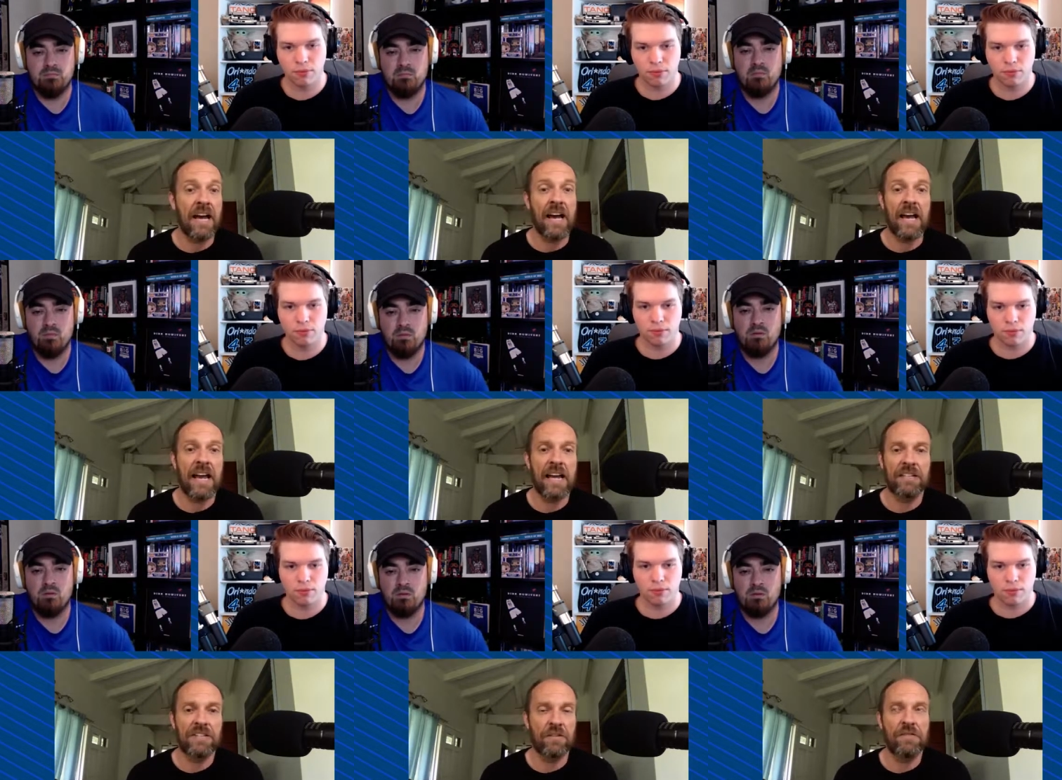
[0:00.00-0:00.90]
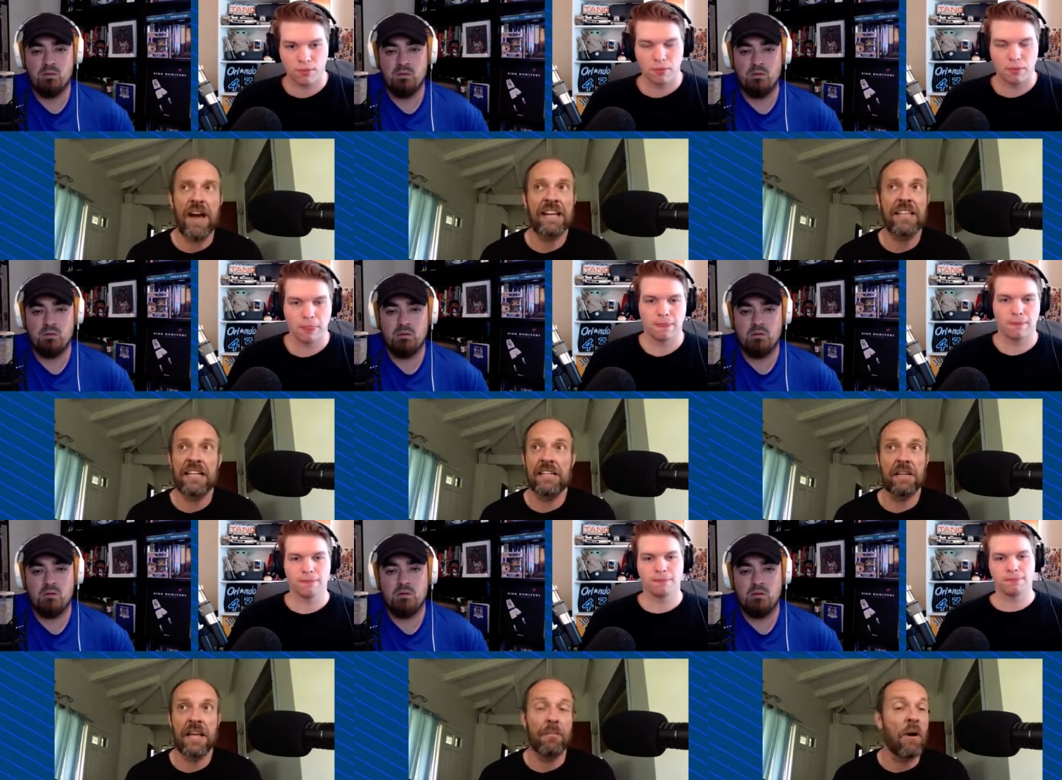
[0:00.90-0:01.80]
Speaker 1: Uh, and so the fact that
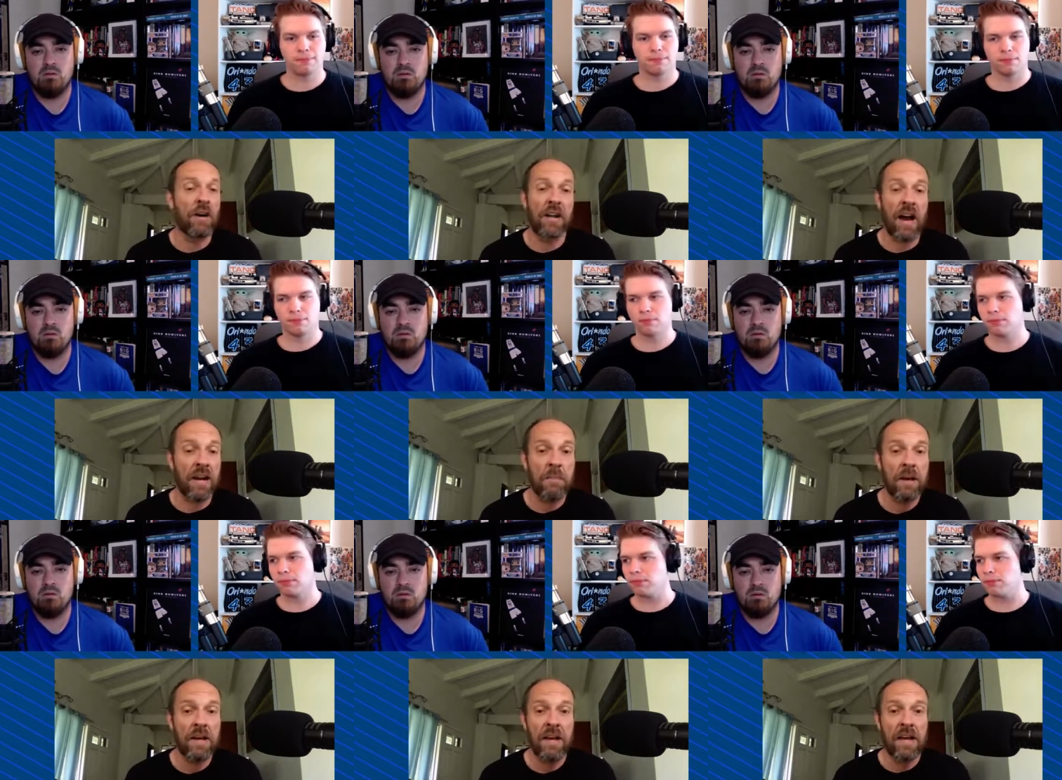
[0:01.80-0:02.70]
that Mark got him,